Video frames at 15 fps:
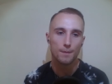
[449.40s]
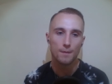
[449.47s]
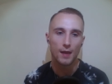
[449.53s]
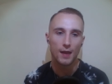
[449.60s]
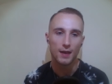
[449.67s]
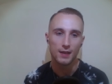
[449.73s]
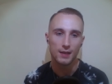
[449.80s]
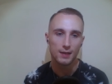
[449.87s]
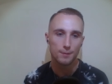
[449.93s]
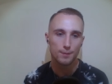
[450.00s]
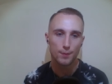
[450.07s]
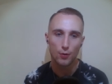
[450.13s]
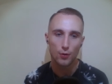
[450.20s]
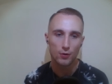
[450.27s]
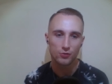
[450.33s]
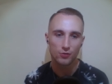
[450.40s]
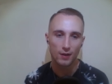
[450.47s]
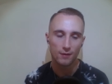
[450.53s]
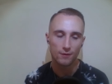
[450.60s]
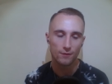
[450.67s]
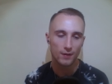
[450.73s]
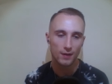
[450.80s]
any
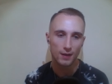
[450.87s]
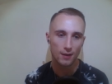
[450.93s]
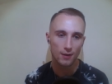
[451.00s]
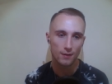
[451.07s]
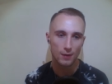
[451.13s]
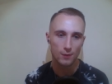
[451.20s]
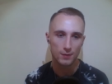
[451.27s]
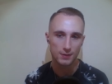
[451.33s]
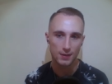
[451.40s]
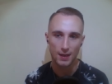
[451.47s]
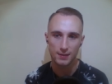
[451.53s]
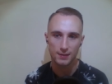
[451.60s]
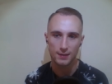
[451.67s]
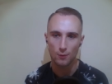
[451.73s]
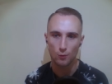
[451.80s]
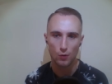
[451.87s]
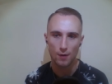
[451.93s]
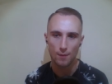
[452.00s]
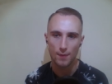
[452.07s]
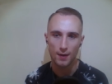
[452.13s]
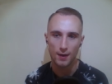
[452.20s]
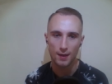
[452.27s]
portrait video that was less than
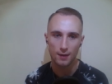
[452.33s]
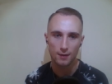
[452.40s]
1 minute